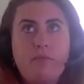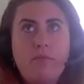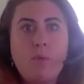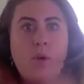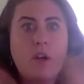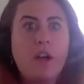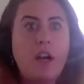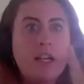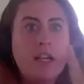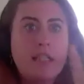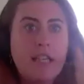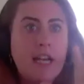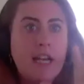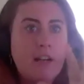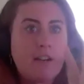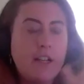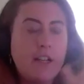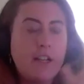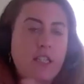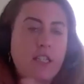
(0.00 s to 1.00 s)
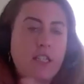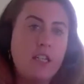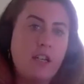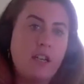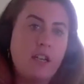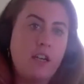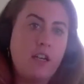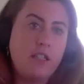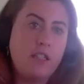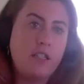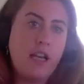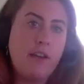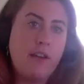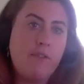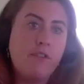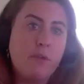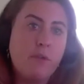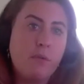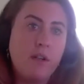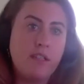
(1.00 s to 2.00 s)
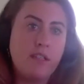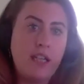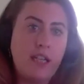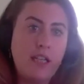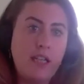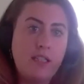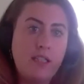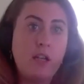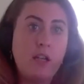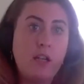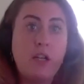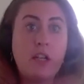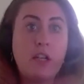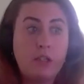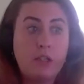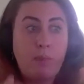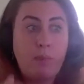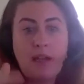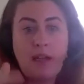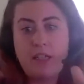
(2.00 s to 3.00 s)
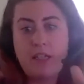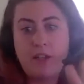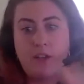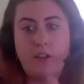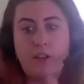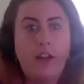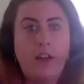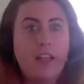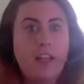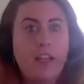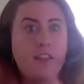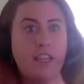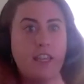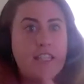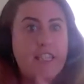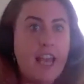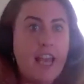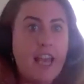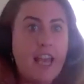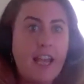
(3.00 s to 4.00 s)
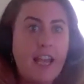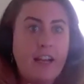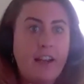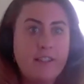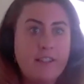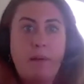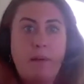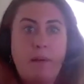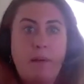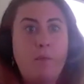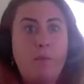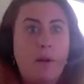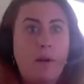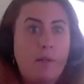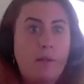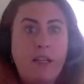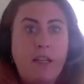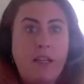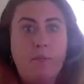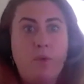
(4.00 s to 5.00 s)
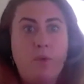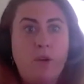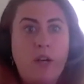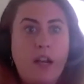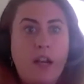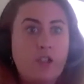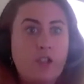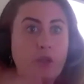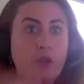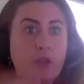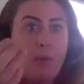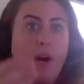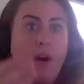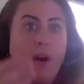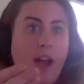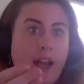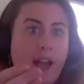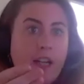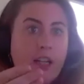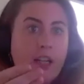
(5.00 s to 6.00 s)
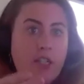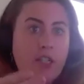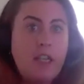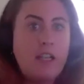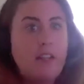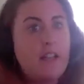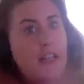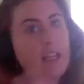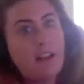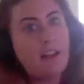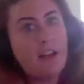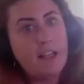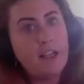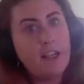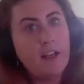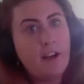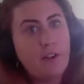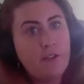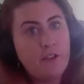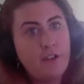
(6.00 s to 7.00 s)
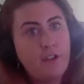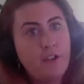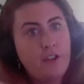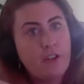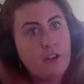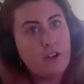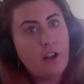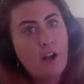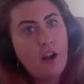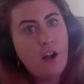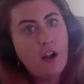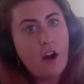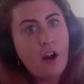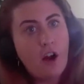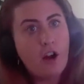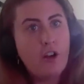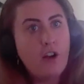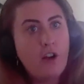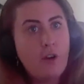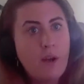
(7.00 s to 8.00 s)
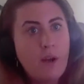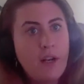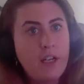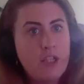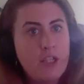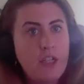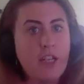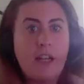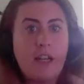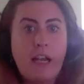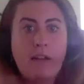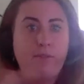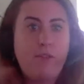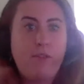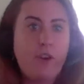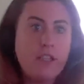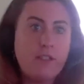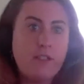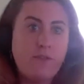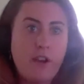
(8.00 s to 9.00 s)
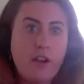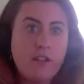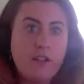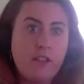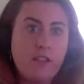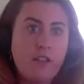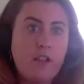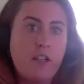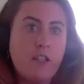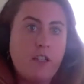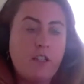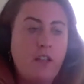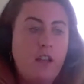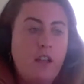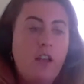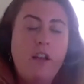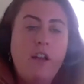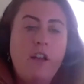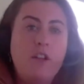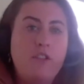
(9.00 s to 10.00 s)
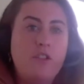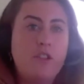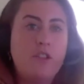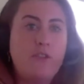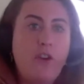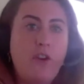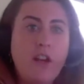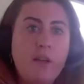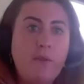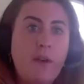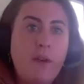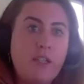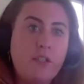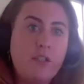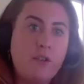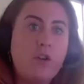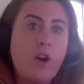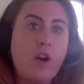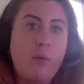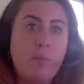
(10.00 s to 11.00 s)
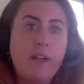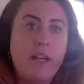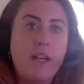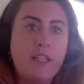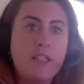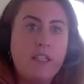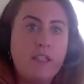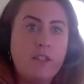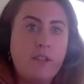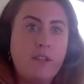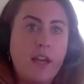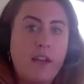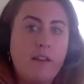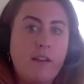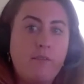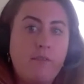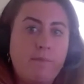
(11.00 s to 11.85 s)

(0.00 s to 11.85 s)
we're kind of tailoring to everyone's needs depending on like the day. Like some people in the morning are super high energy and the afternoon are low energy, and vice versa, and it's just finding ways to accommodate to that.